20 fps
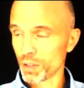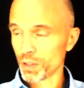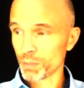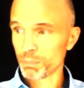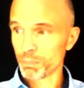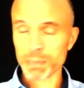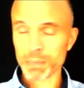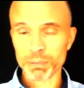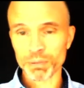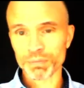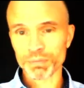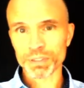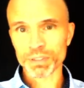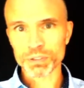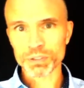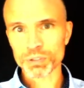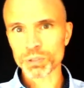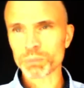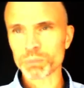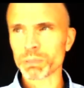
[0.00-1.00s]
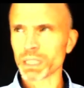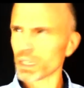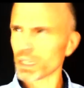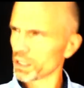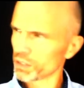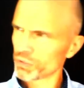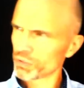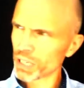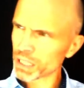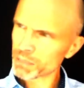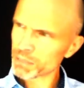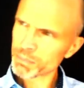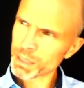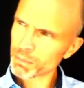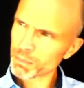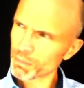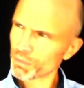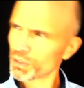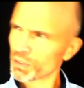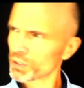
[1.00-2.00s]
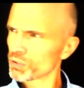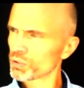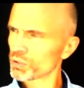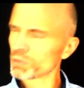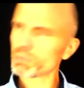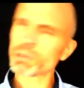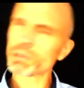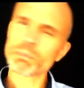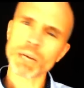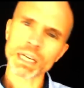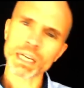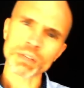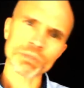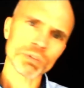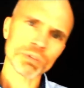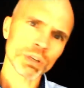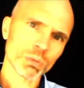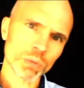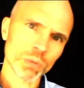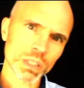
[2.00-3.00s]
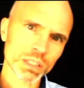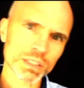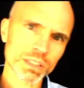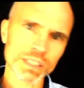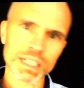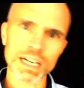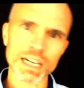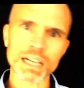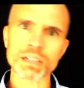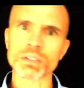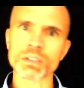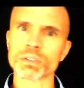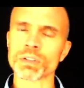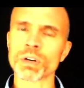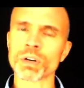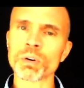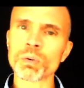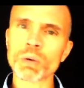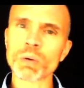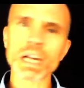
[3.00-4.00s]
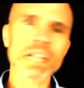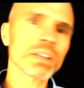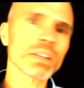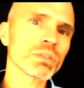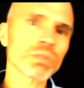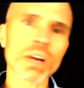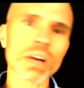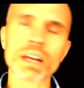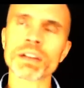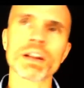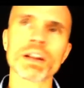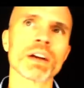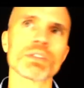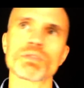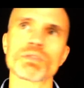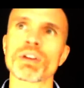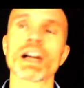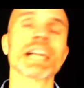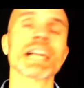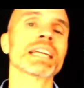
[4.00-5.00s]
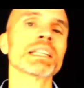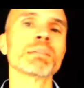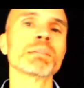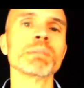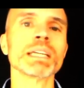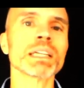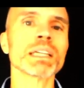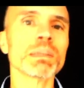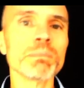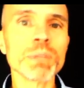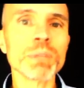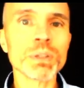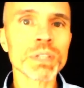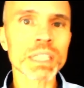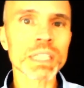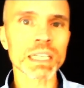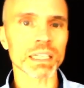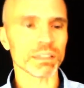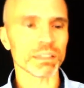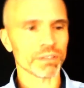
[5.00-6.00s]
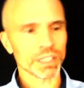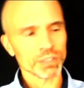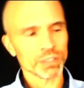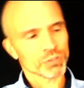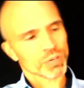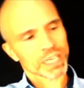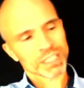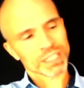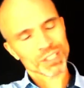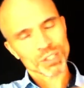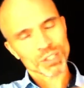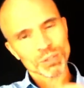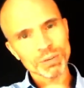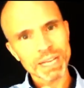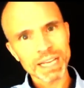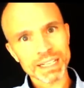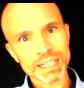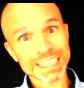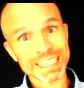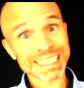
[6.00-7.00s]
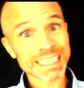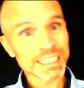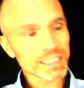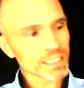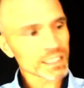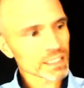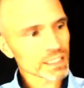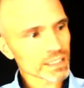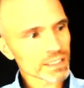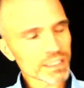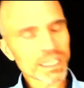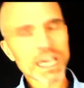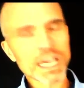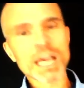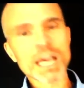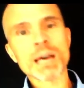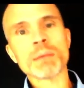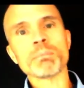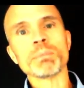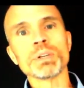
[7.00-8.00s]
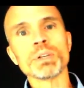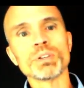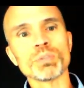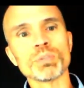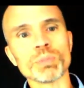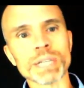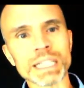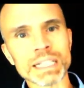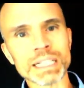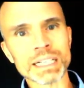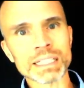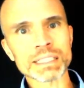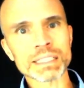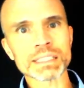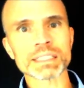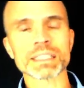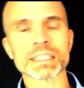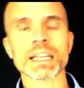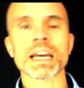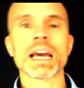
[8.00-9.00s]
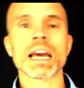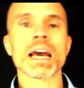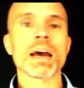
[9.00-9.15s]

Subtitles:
the people feel stupid. Are you trying to make me feel stupid by using words that I don't know? Why are you not trying to be communicative? Are you trying to create distance between us